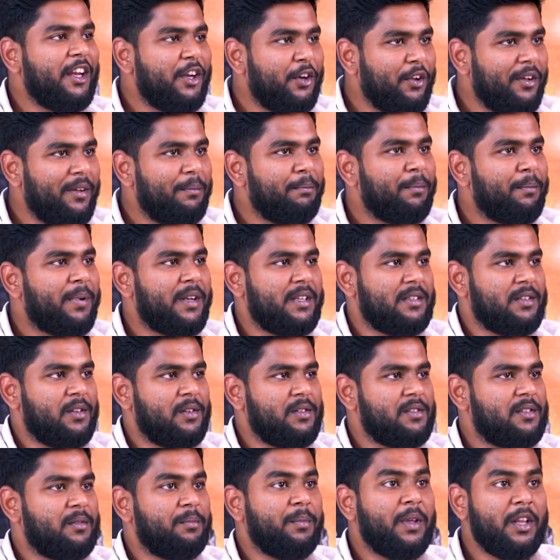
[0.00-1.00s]
need to impress
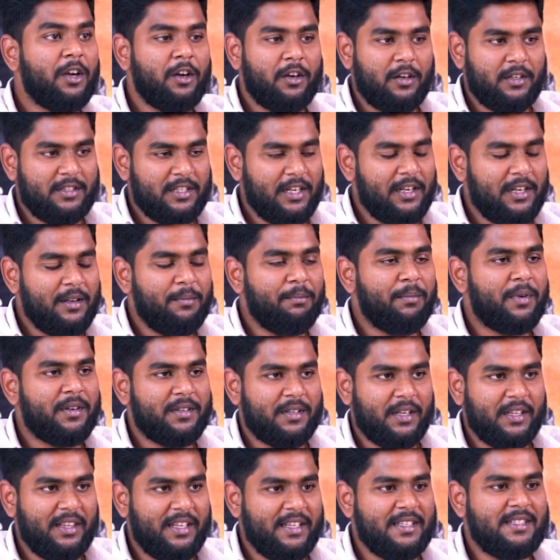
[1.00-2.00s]
also. Meeru chala impress
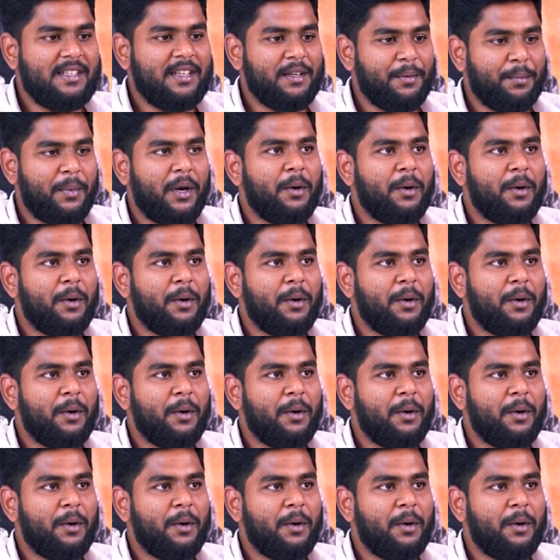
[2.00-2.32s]
and easy ga